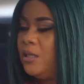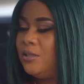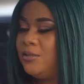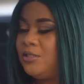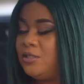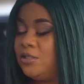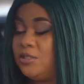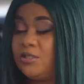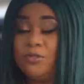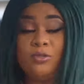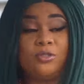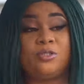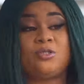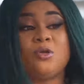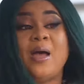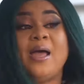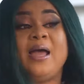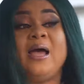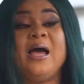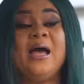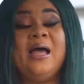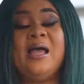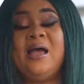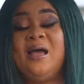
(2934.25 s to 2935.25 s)
So I
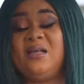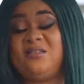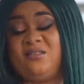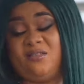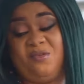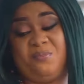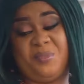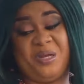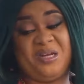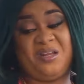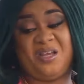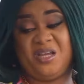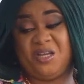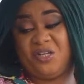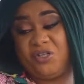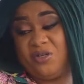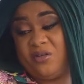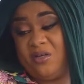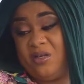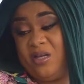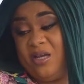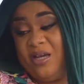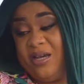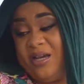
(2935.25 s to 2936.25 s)
had some
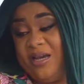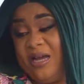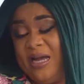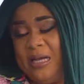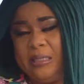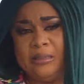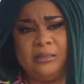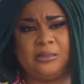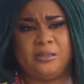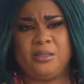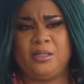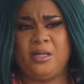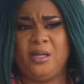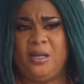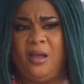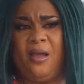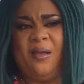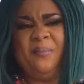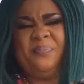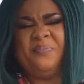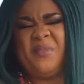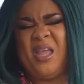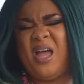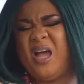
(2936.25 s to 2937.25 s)
medication here and
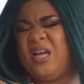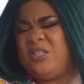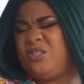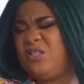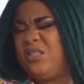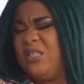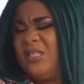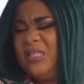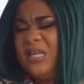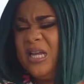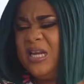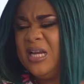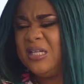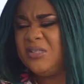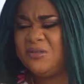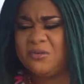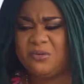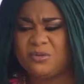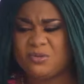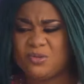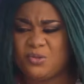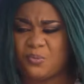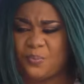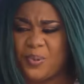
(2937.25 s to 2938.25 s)
I just decided
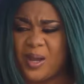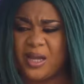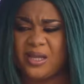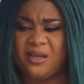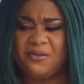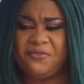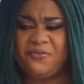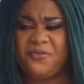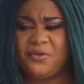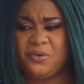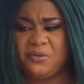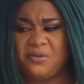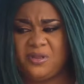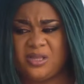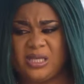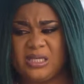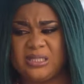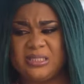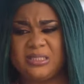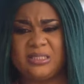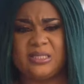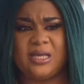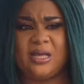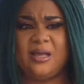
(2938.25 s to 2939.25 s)
to pack a few
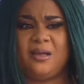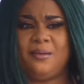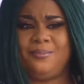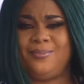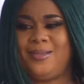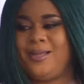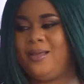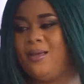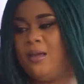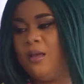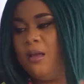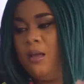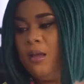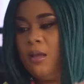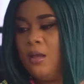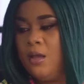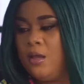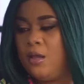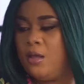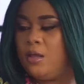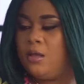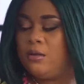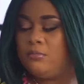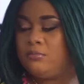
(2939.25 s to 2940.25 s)
things,
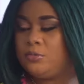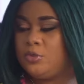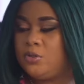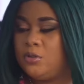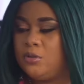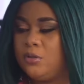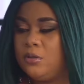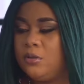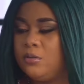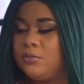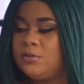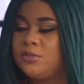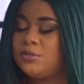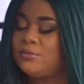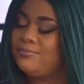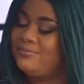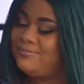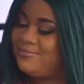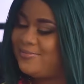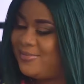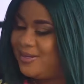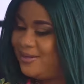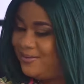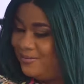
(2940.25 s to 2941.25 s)
you know, to
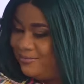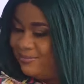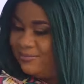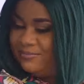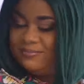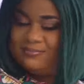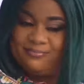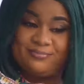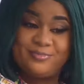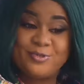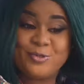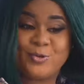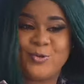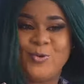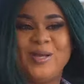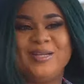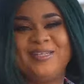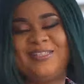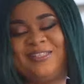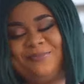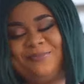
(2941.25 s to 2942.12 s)
go and